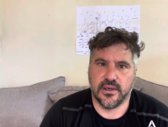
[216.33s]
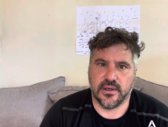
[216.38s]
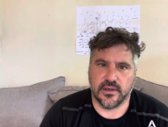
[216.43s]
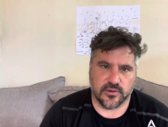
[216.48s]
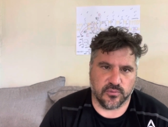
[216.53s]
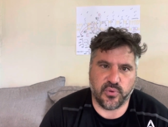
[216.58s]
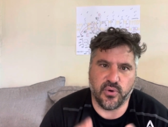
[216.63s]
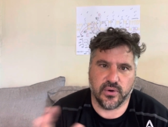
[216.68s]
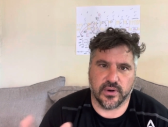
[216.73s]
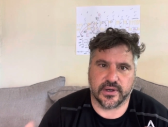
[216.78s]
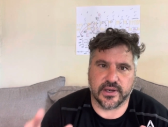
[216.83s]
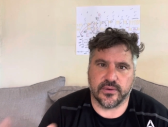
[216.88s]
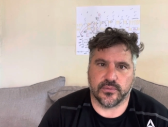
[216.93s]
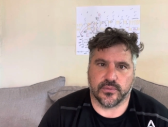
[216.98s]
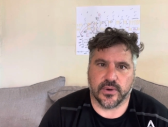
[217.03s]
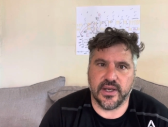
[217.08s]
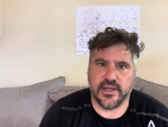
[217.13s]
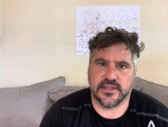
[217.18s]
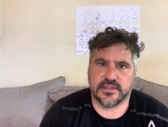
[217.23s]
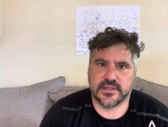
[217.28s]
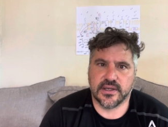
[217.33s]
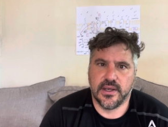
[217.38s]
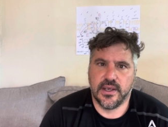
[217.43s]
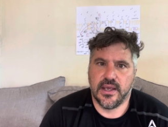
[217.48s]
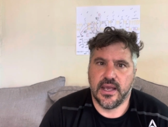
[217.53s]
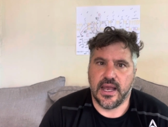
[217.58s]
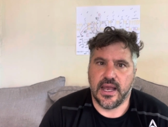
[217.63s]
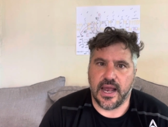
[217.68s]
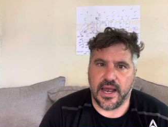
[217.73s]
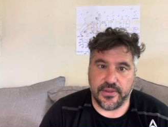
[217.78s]
or pork and rice.
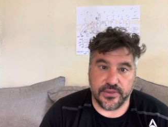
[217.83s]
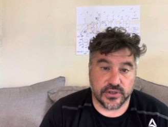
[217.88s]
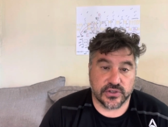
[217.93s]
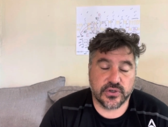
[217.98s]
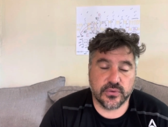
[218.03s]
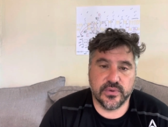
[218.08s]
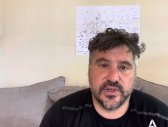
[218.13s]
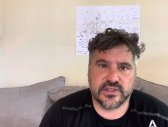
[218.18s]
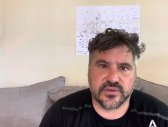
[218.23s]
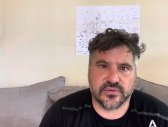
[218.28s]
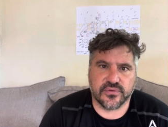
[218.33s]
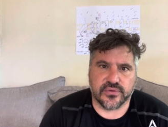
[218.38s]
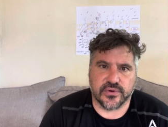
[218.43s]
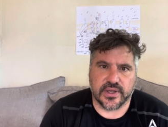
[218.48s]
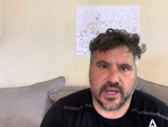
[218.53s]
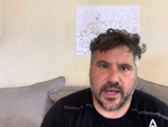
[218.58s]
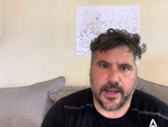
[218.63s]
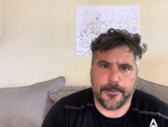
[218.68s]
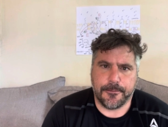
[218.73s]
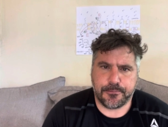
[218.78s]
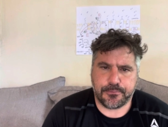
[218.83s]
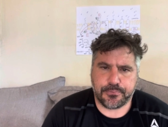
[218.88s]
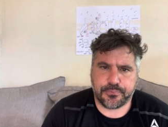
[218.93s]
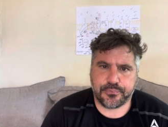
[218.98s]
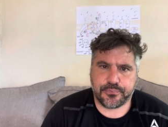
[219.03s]
And there's a reason for that.